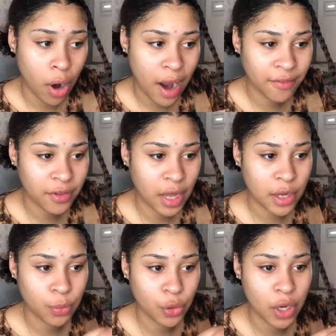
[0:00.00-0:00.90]
I feel like
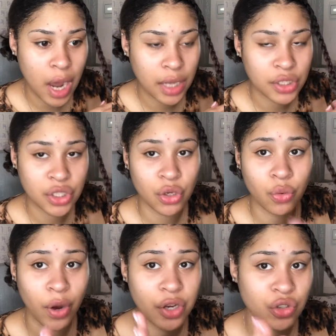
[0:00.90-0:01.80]
community college is a
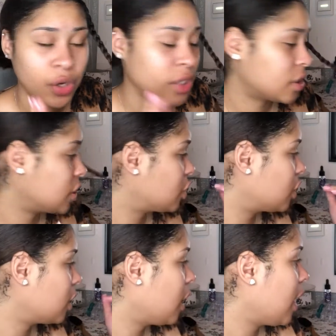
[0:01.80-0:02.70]
great transition